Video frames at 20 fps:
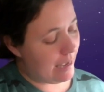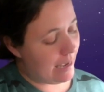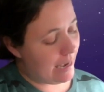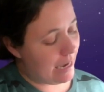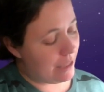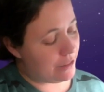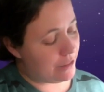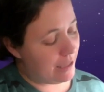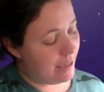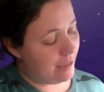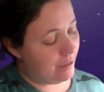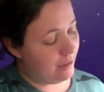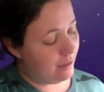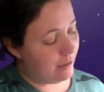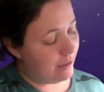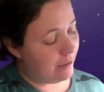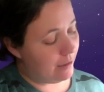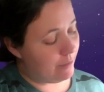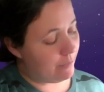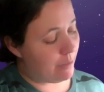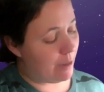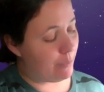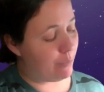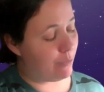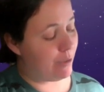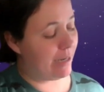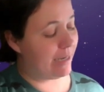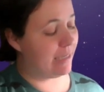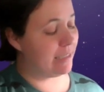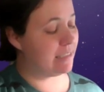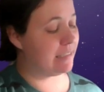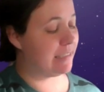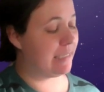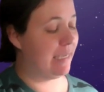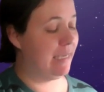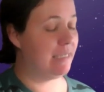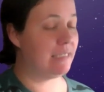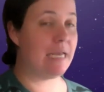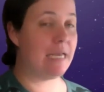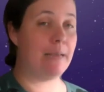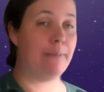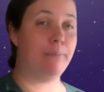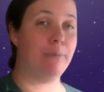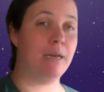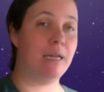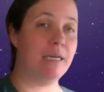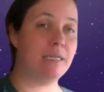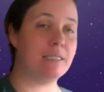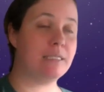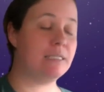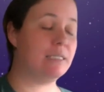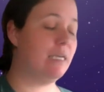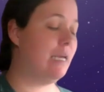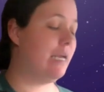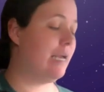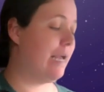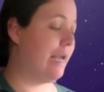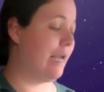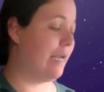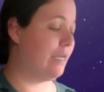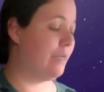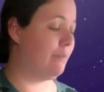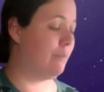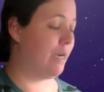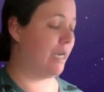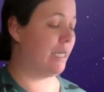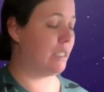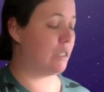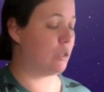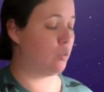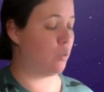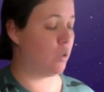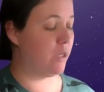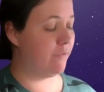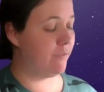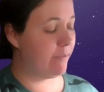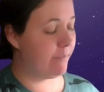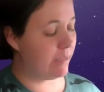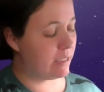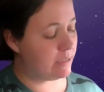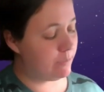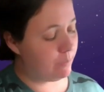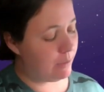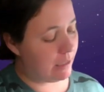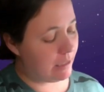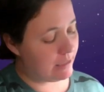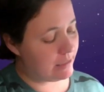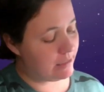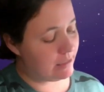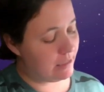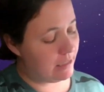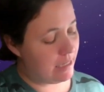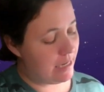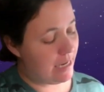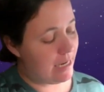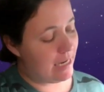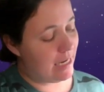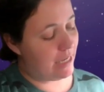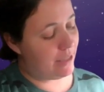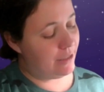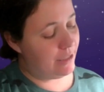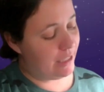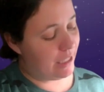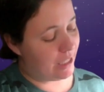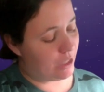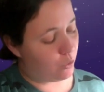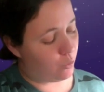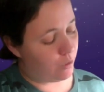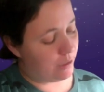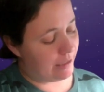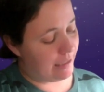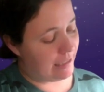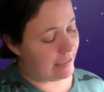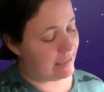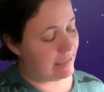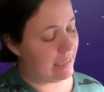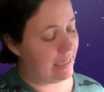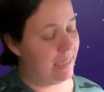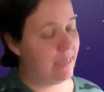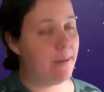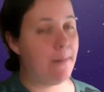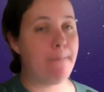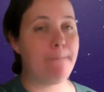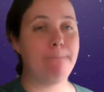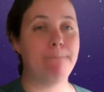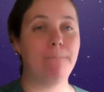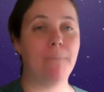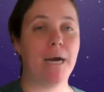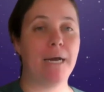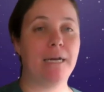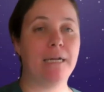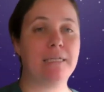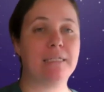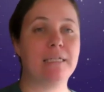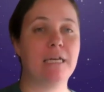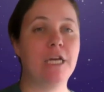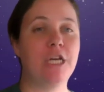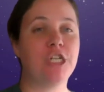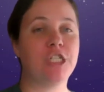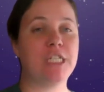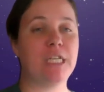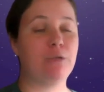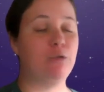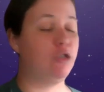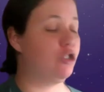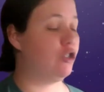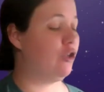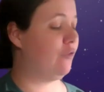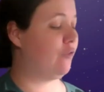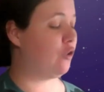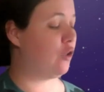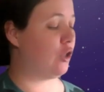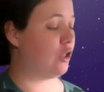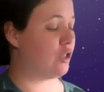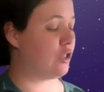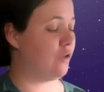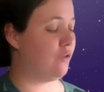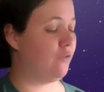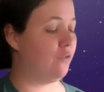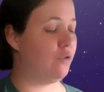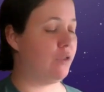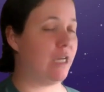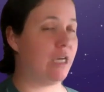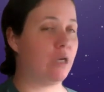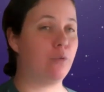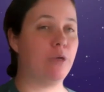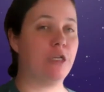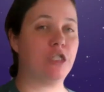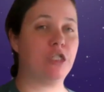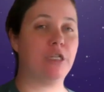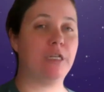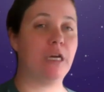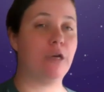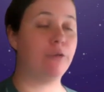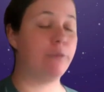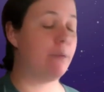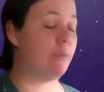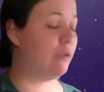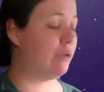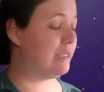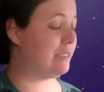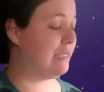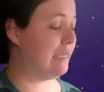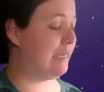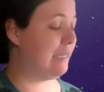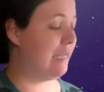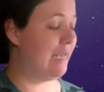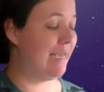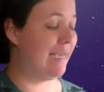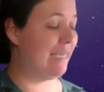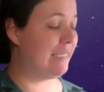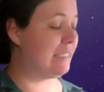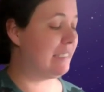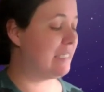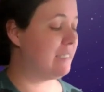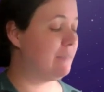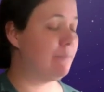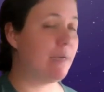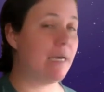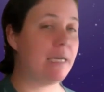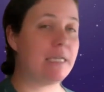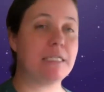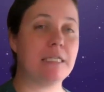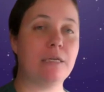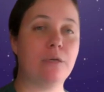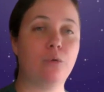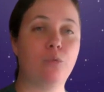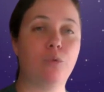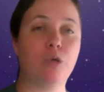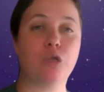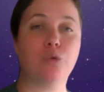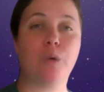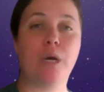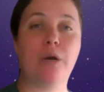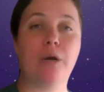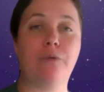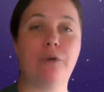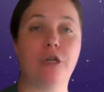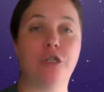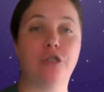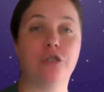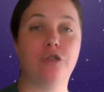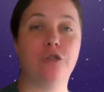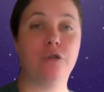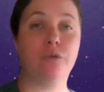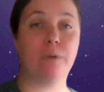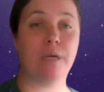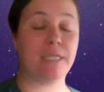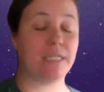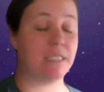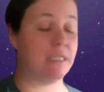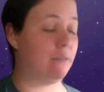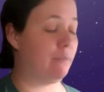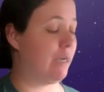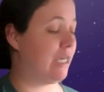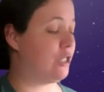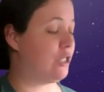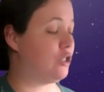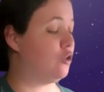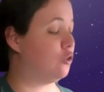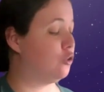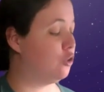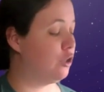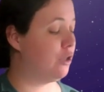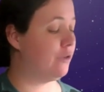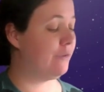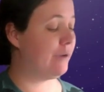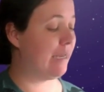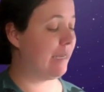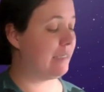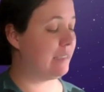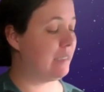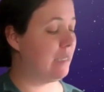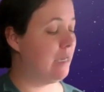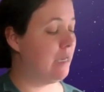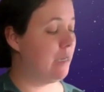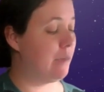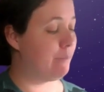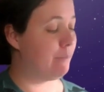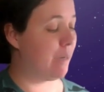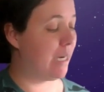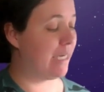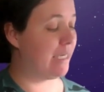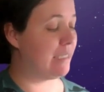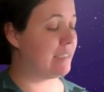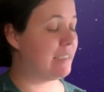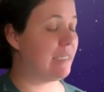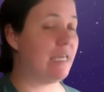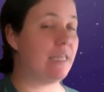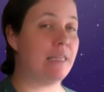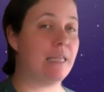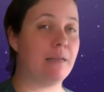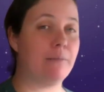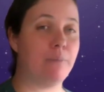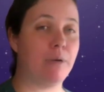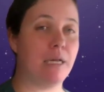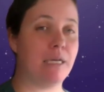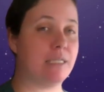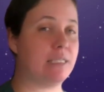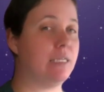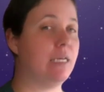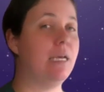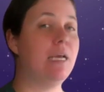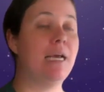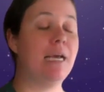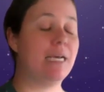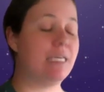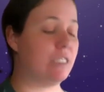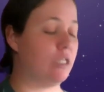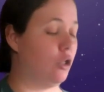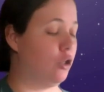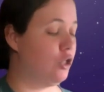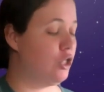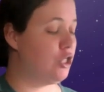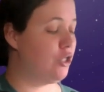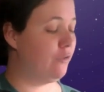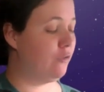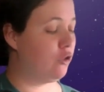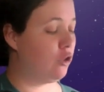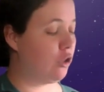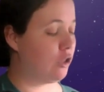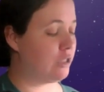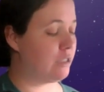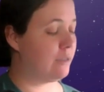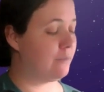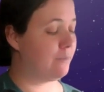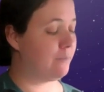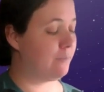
And then my brackets get a plus and a minus. So one of them gets a plus, and the other one gets a minus. So that's what you should have got for that question. Now remember, I said it doesn't matter which way around you do the plus and the minus. You could have had minus and then plus. As long as you've got